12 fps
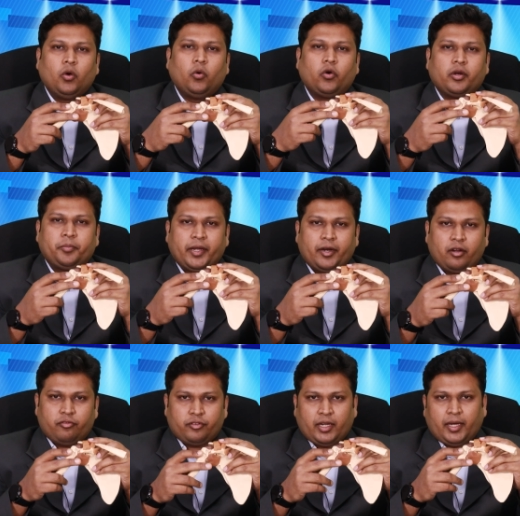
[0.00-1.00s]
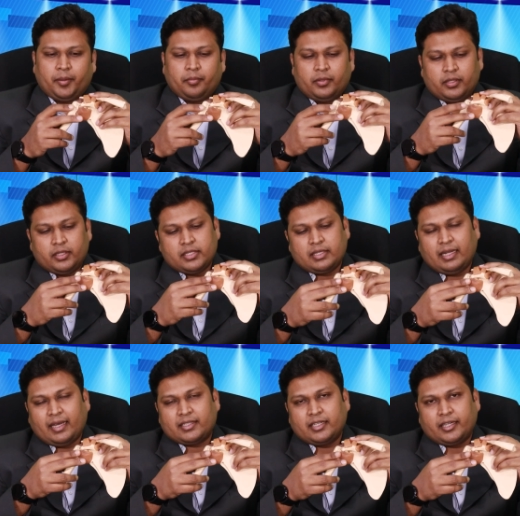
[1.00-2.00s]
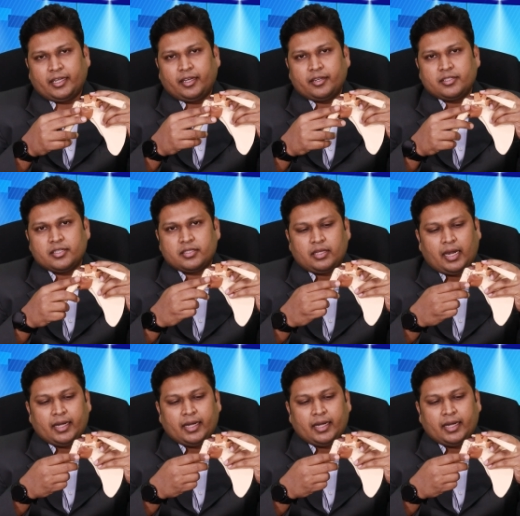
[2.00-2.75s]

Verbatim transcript: Over a period of time, this laxity increases